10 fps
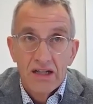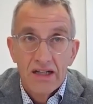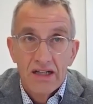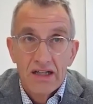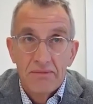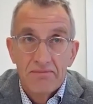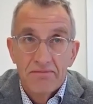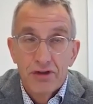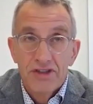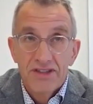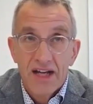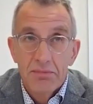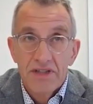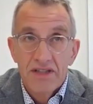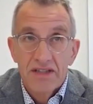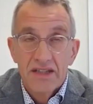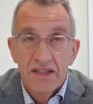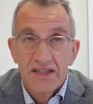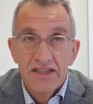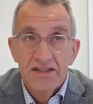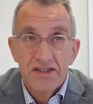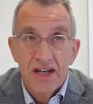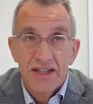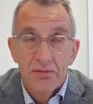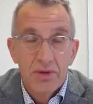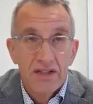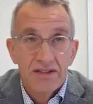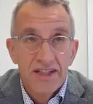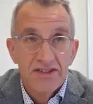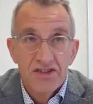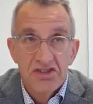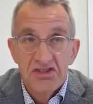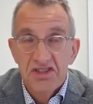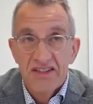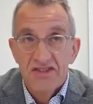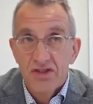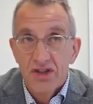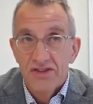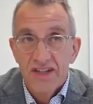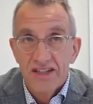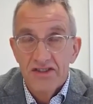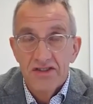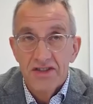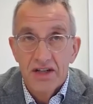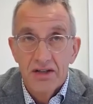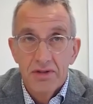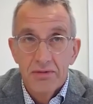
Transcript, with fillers: Um, for the time being, he decided, well, that's that's not necessary.